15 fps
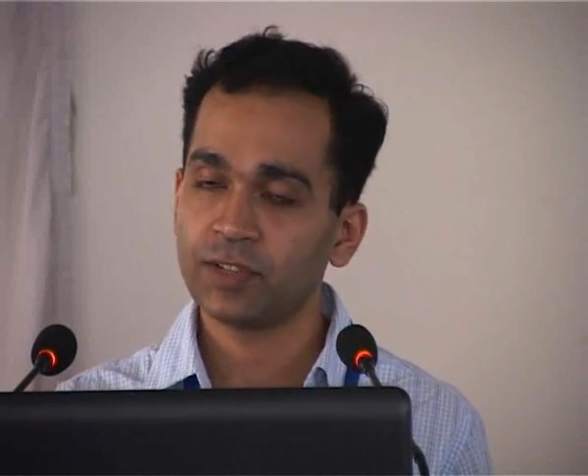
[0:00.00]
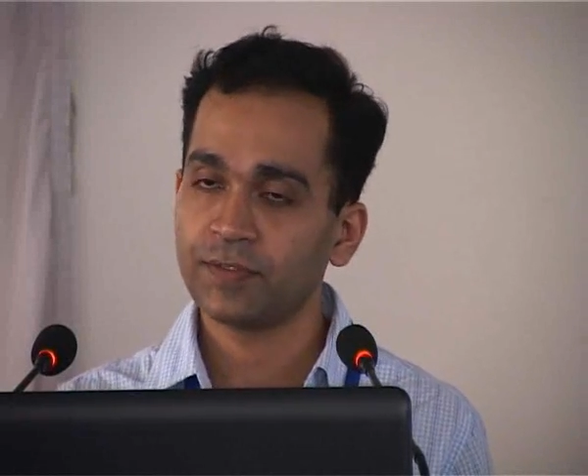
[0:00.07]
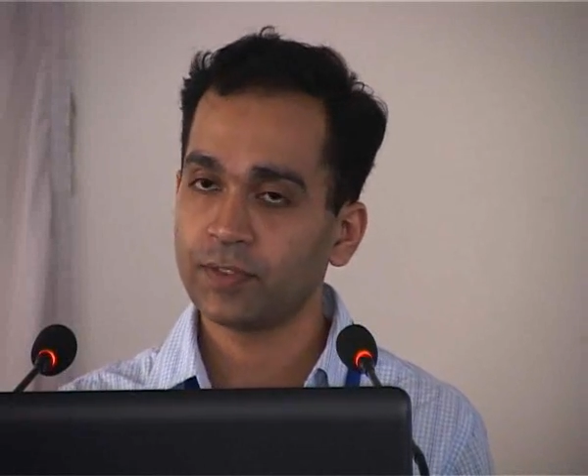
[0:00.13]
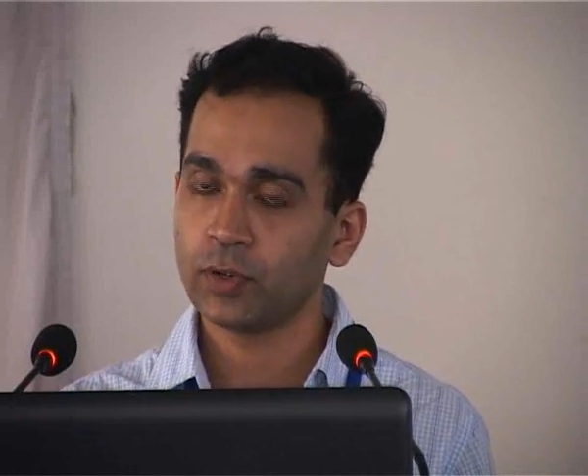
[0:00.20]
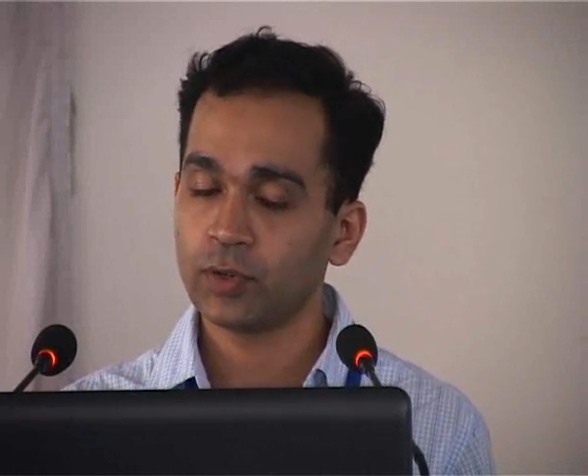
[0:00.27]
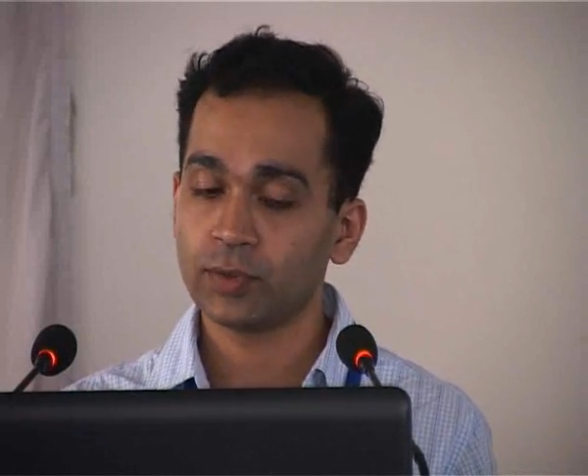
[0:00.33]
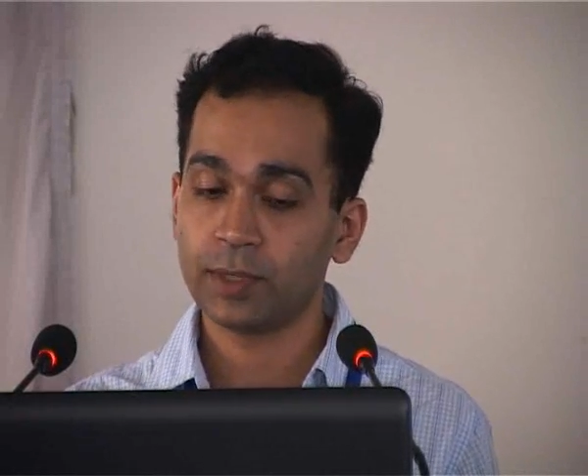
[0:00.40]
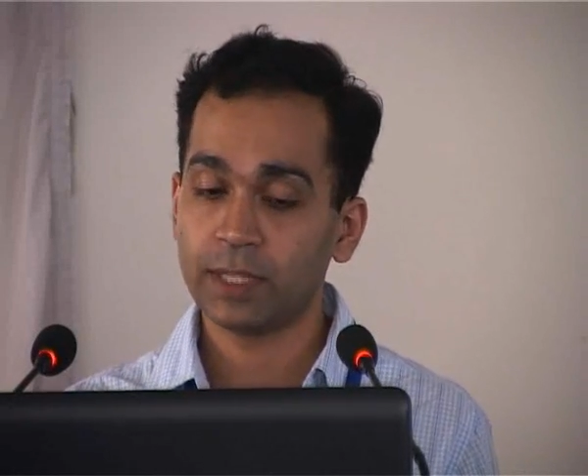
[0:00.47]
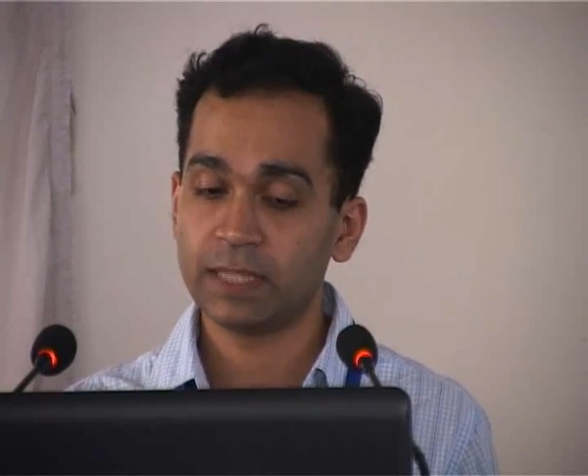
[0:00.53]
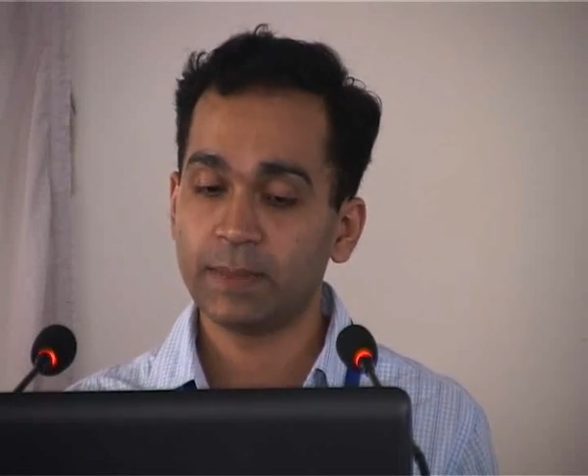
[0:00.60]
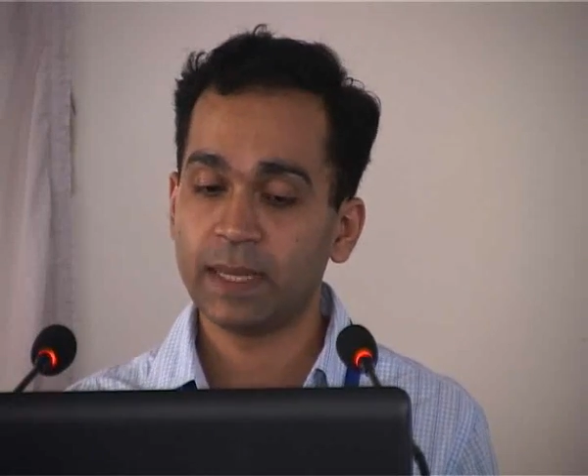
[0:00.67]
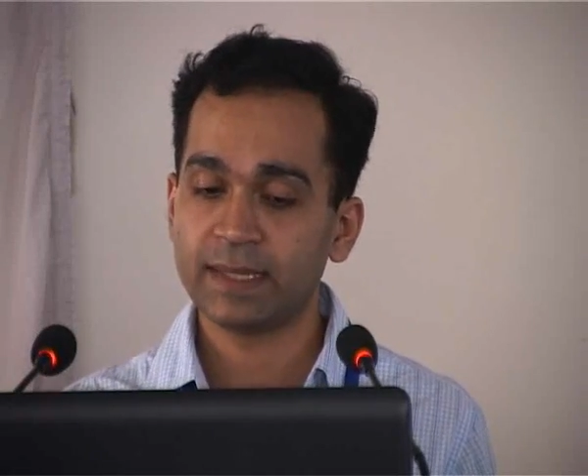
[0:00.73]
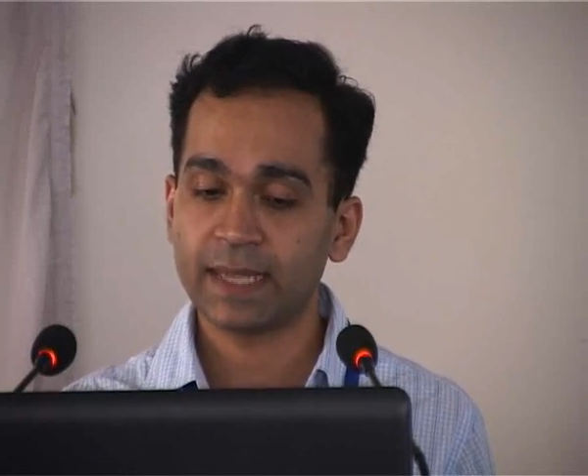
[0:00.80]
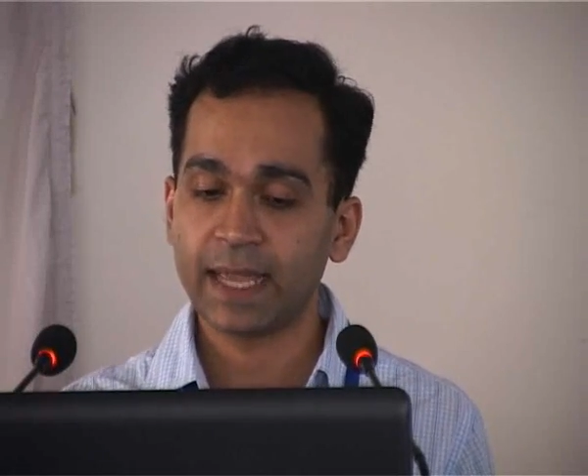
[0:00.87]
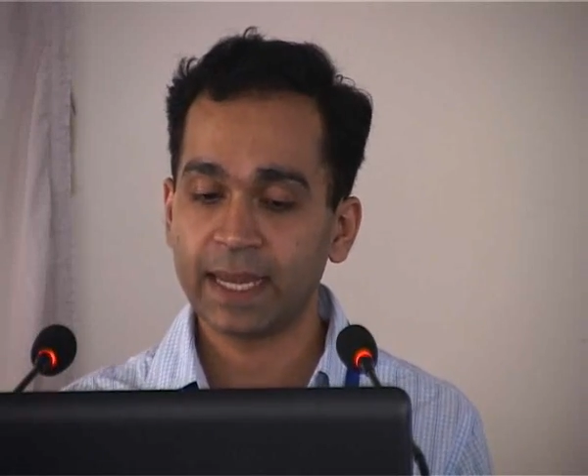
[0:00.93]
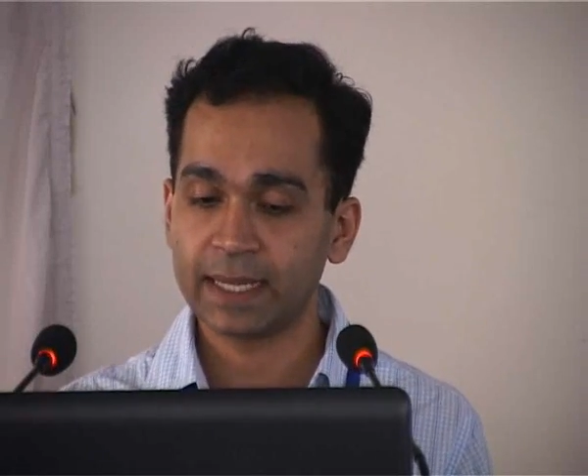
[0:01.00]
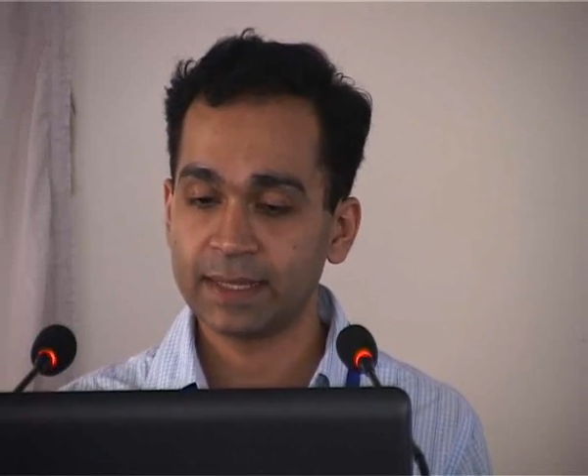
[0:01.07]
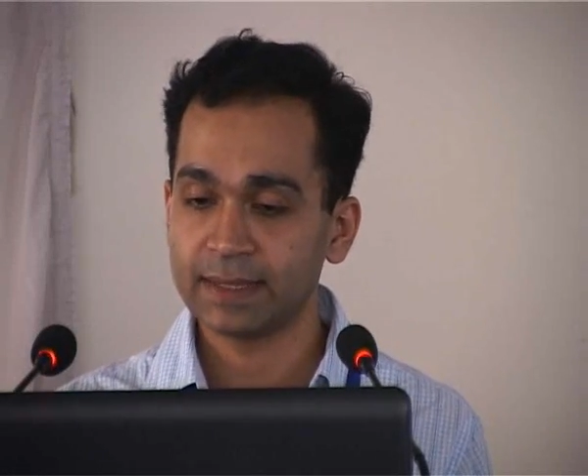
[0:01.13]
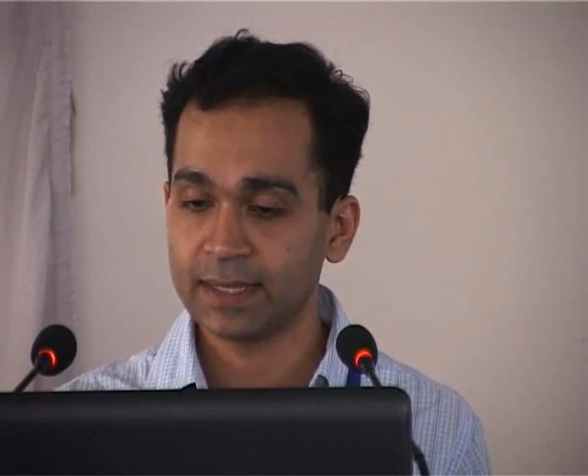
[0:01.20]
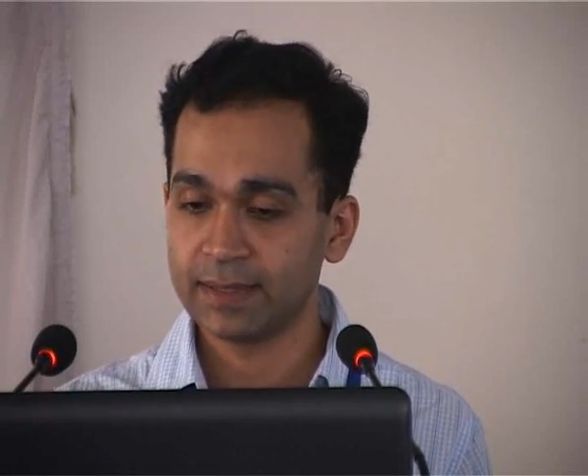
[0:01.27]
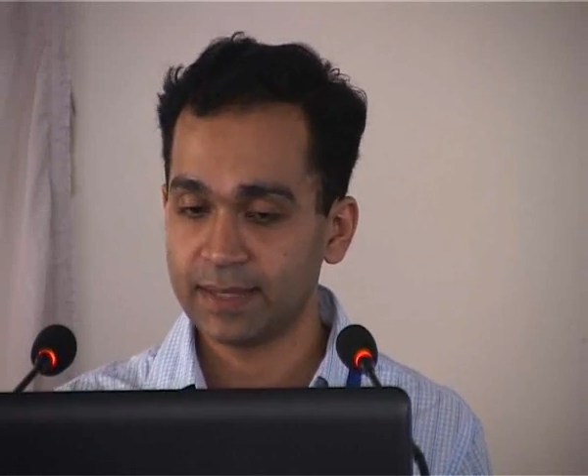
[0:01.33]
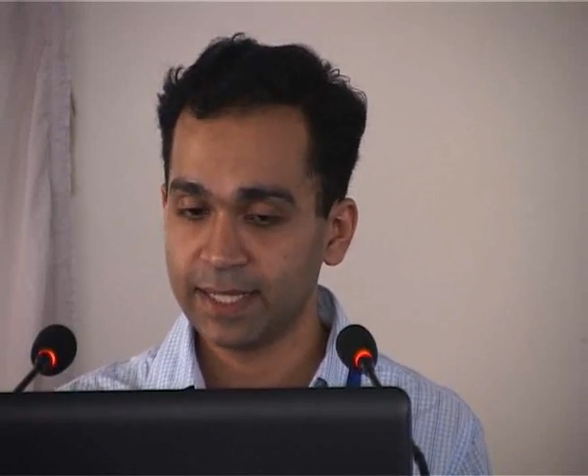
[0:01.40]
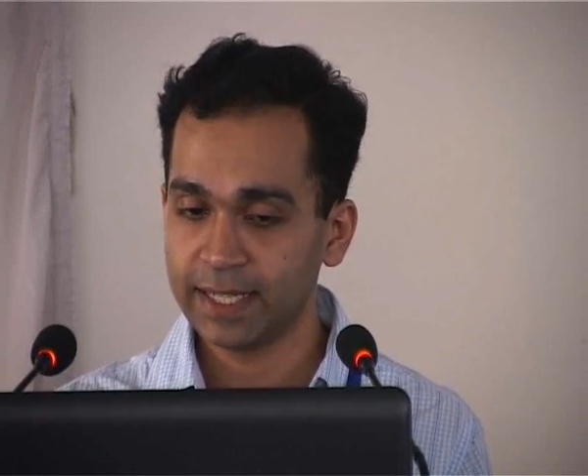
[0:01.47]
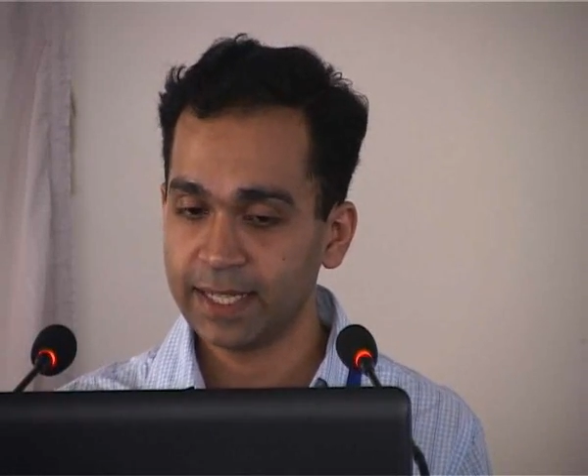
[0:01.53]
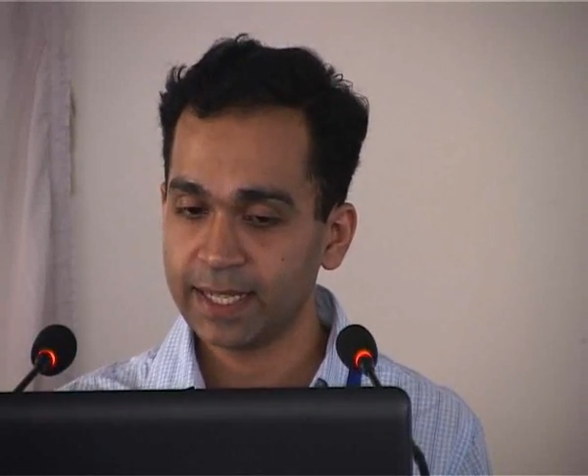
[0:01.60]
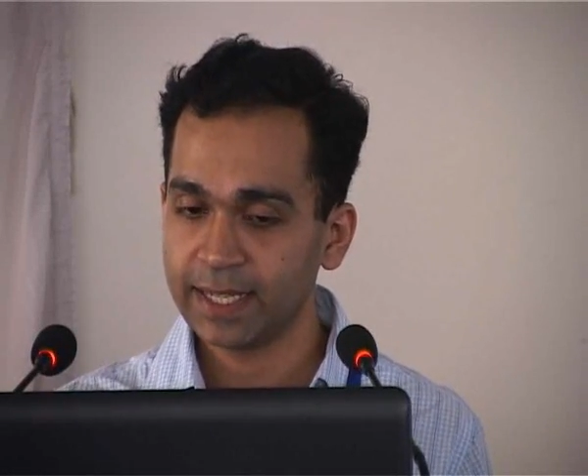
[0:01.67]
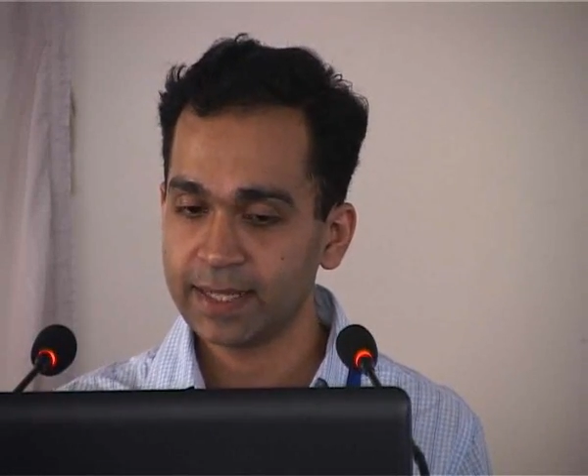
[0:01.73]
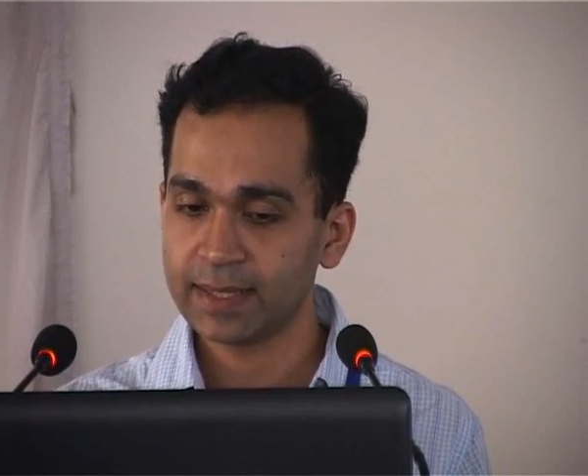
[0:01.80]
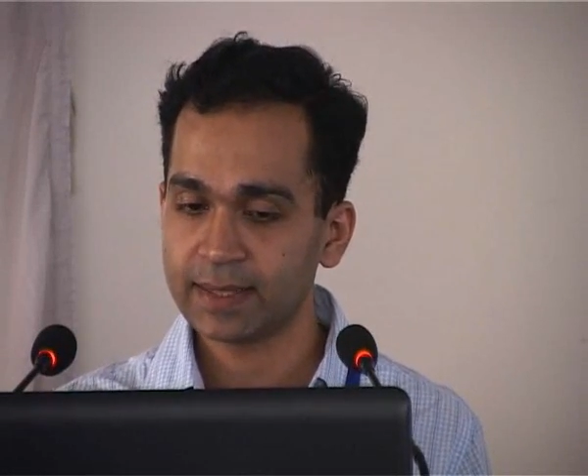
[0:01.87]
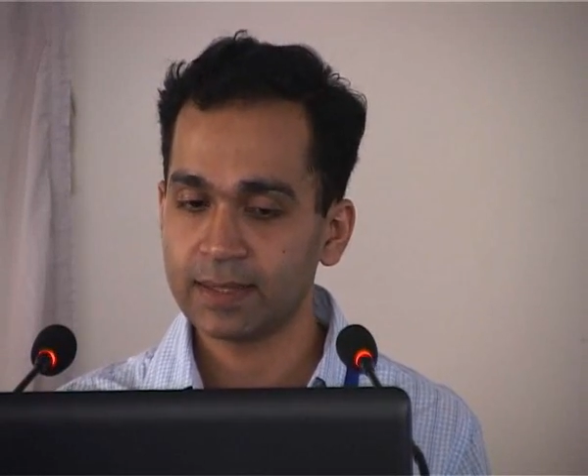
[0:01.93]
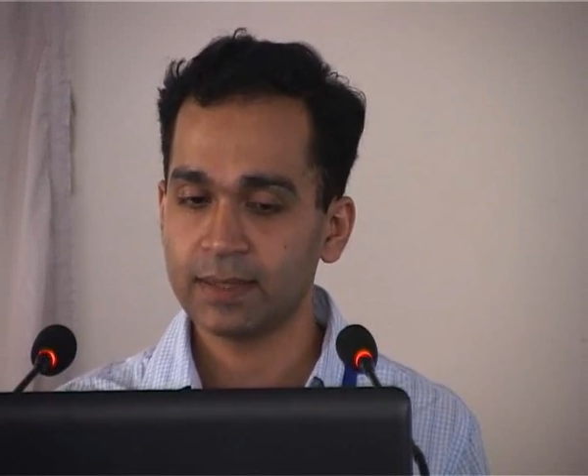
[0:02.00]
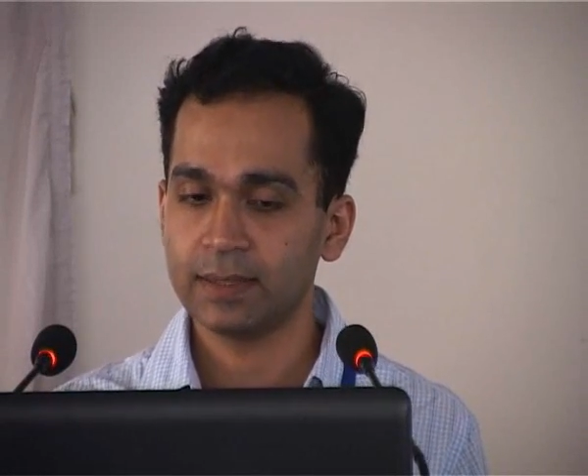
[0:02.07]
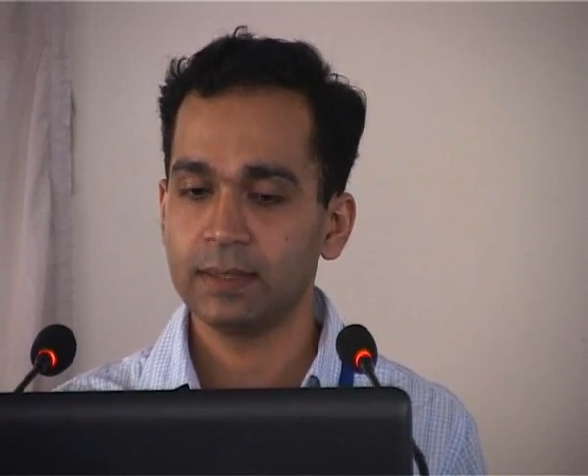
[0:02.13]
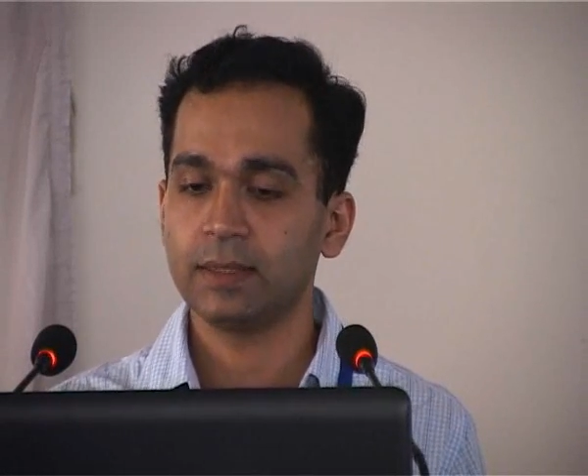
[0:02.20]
of growth is by cyclins and CDKs,